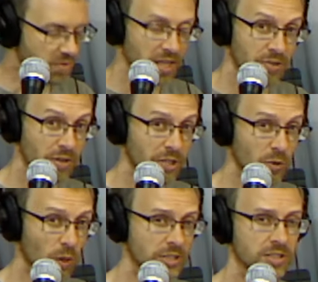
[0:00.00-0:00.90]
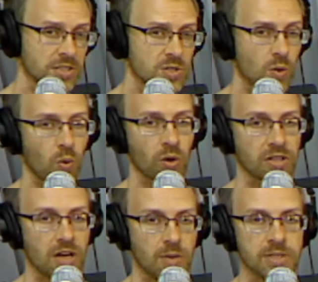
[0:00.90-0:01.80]
If you have any questions or
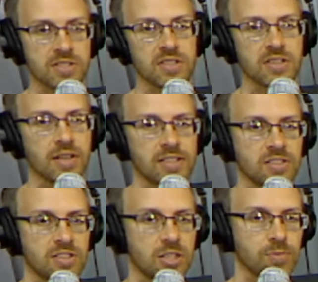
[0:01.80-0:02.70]
comments that you'd like to share,